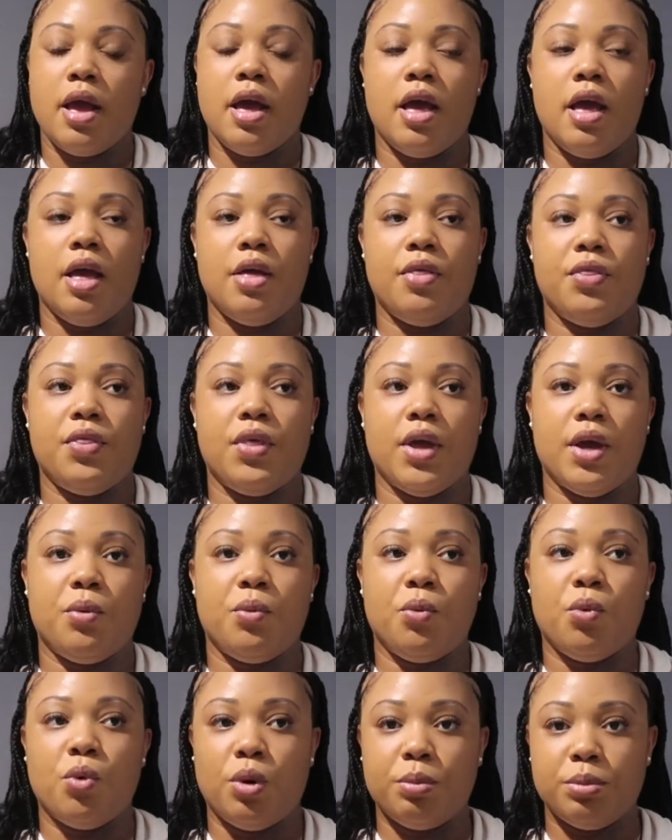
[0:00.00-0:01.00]
and
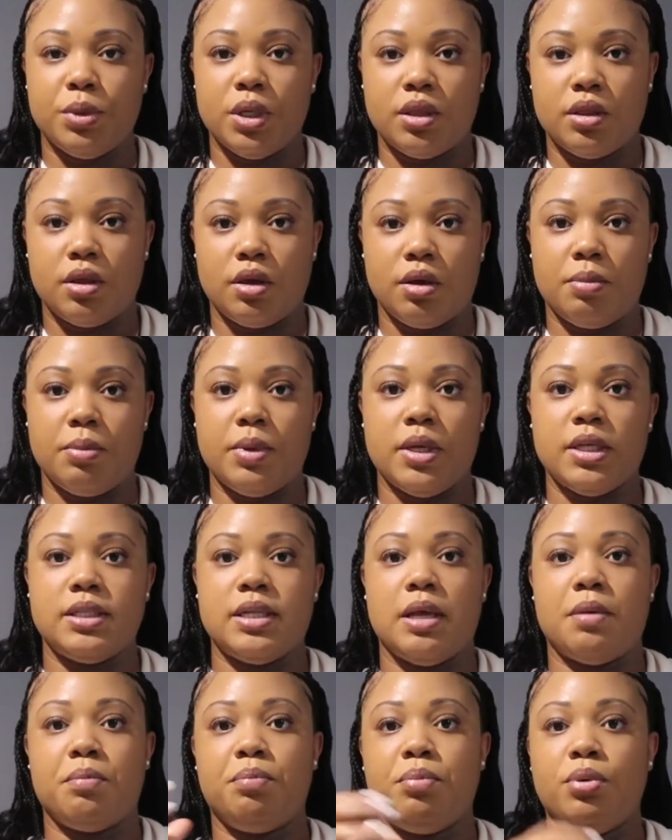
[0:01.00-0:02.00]
then warm the thermos,
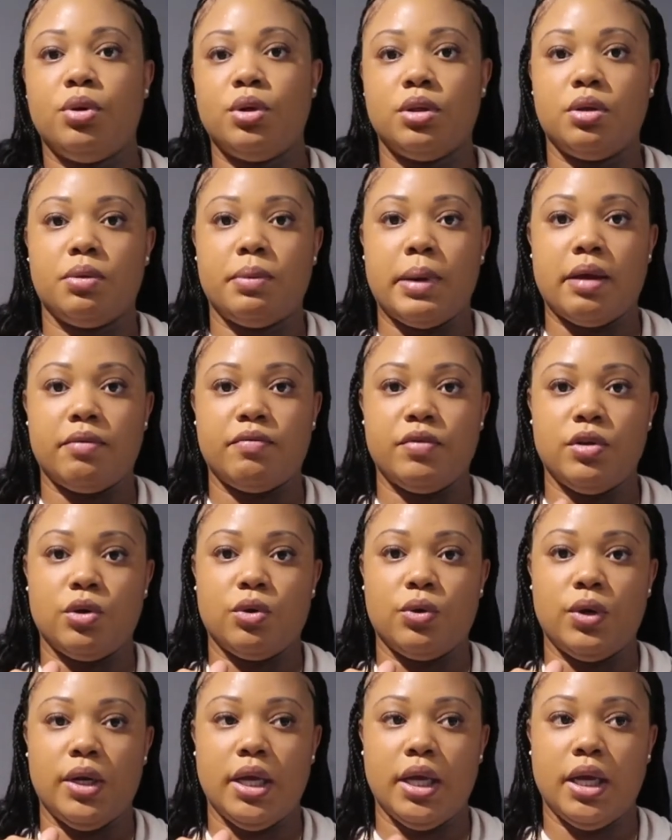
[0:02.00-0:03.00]
then put the
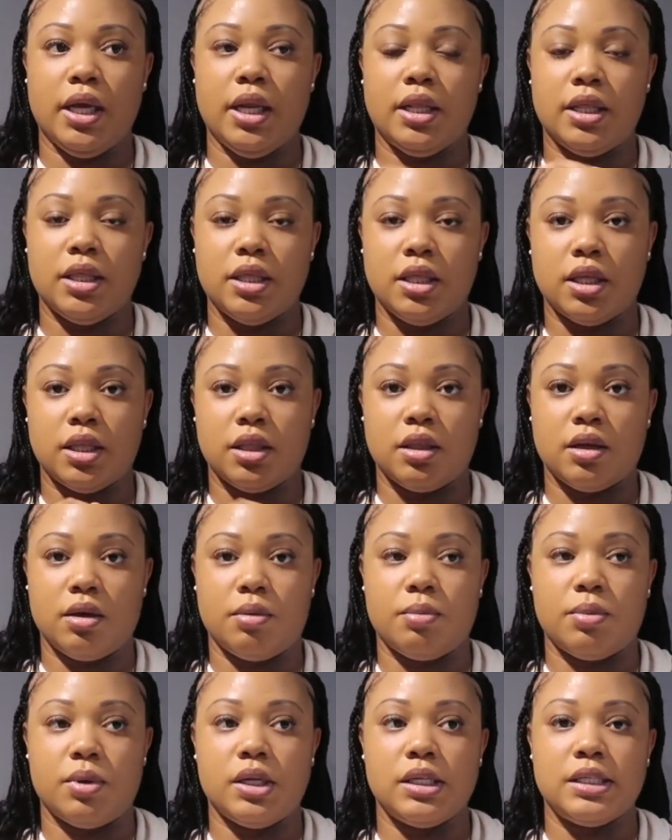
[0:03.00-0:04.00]
ravioli in the
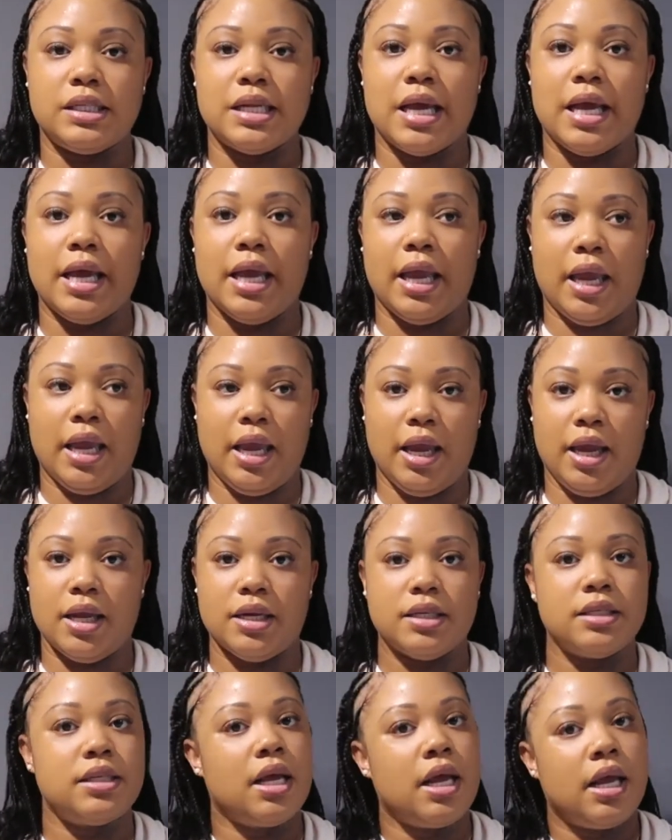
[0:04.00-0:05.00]
thermos,
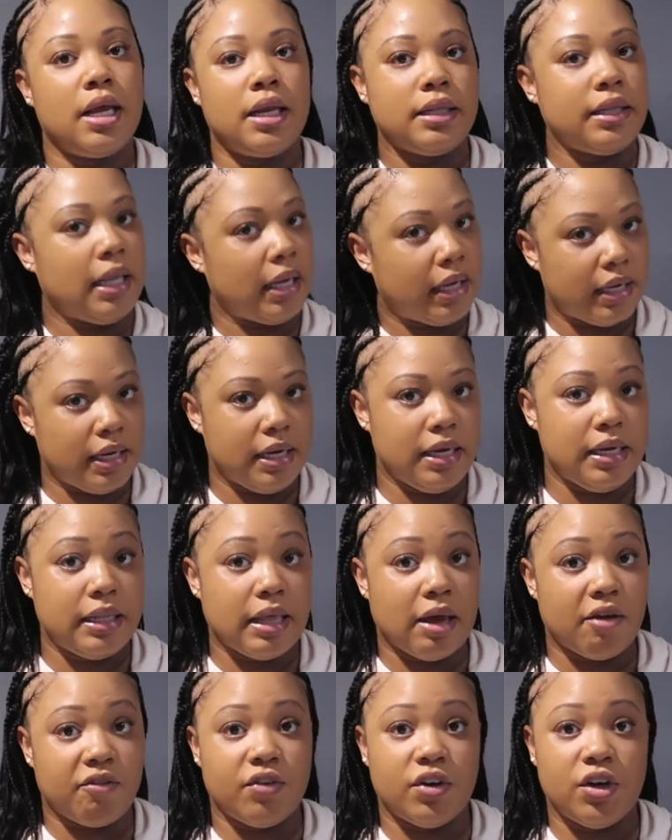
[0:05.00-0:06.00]
and they could eat
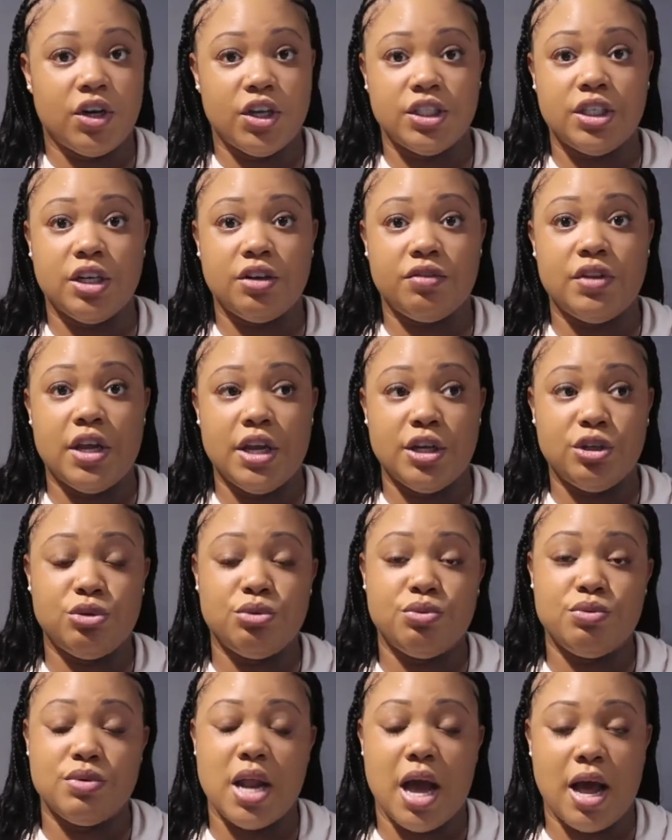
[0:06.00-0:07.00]
that for lunch if they do
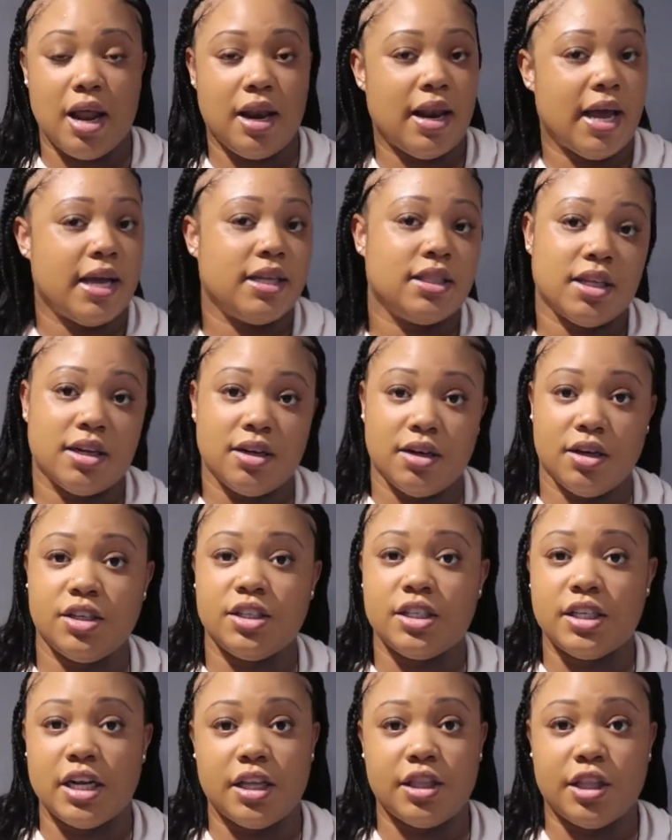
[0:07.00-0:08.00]
not like the
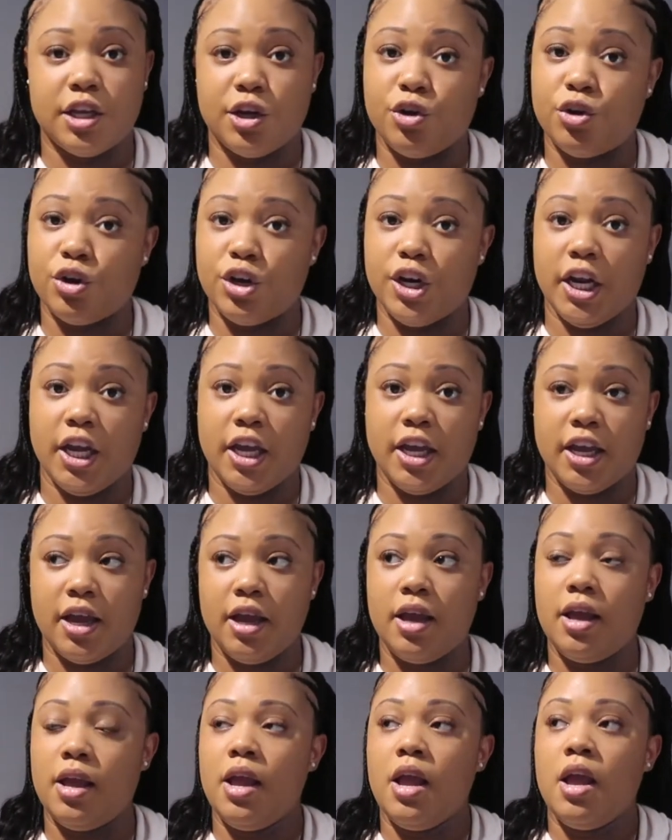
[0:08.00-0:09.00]
lunch that they're gonna
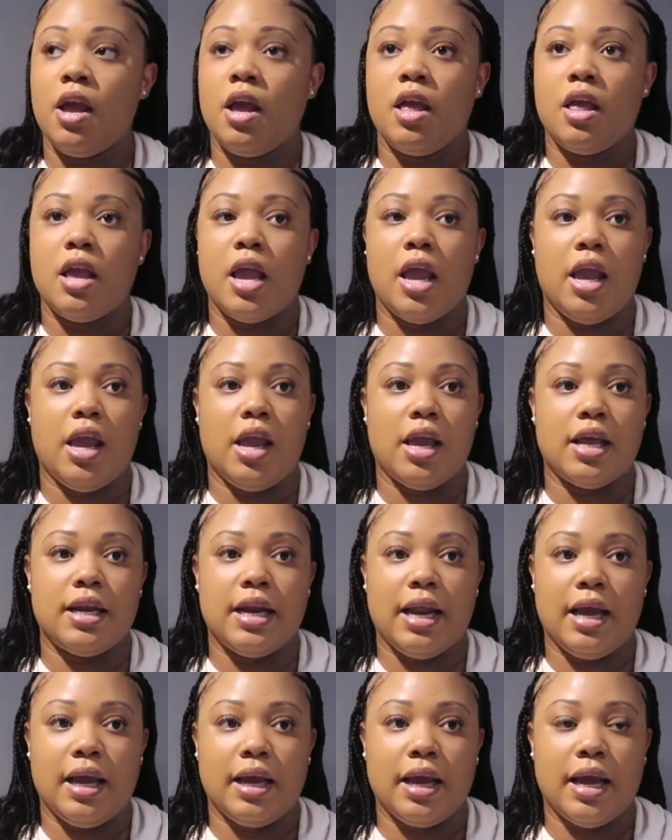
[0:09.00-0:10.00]
get. And
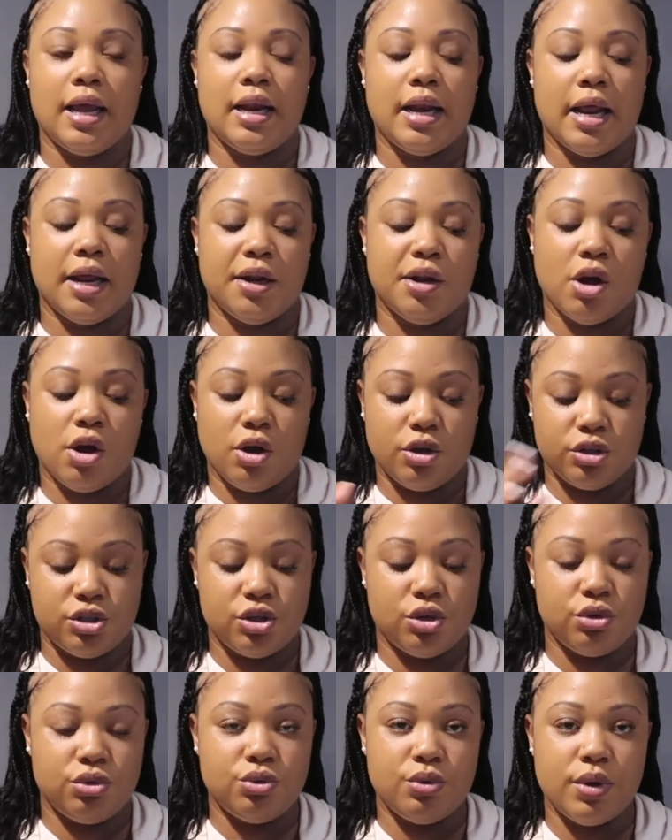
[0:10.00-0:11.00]
I
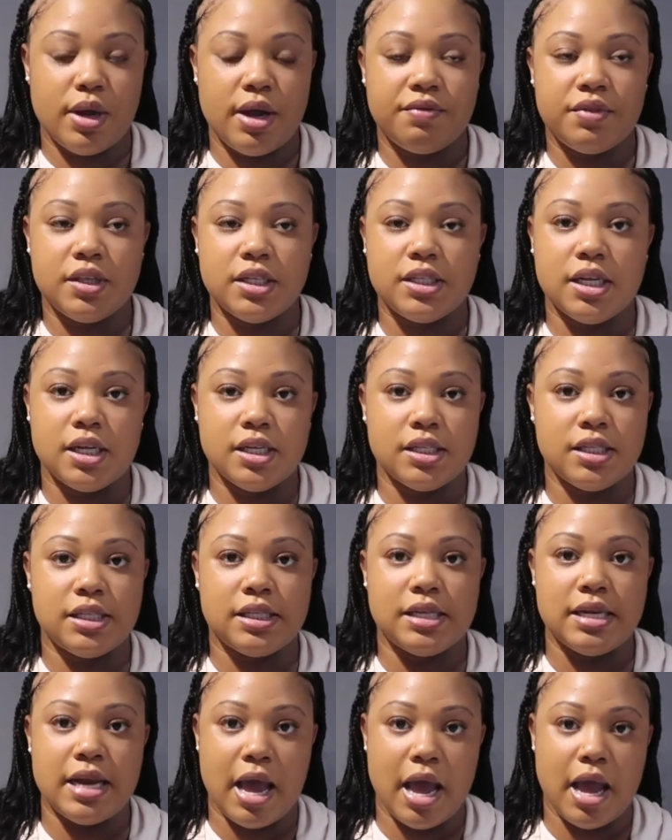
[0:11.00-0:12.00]
also do have to send
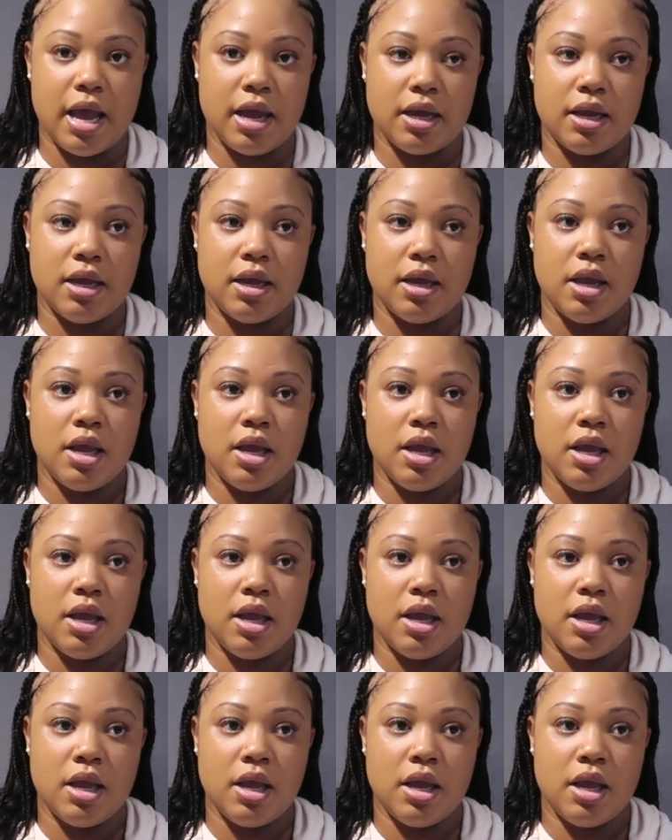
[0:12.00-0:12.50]
snack